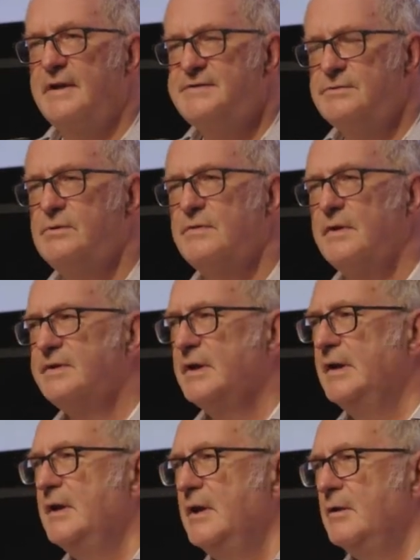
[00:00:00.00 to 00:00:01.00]
they saw that
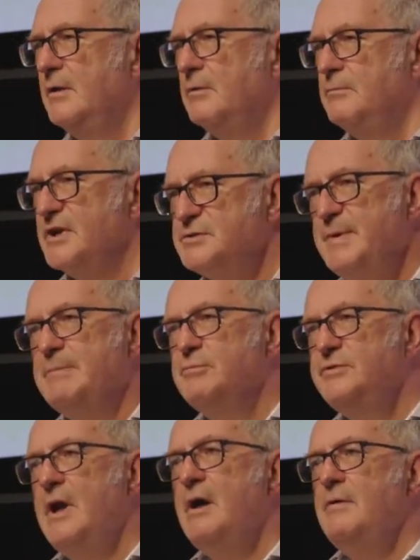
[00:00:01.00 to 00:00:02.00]
rich
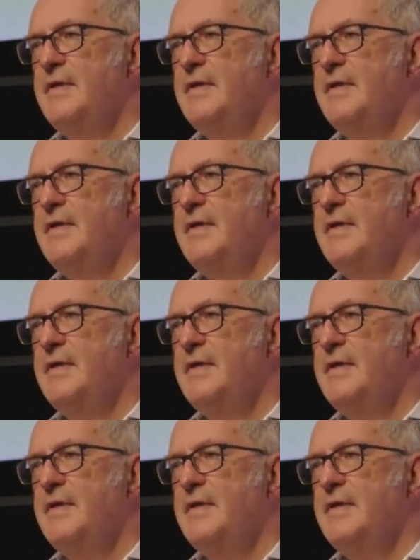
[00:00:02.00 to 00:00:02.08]
people know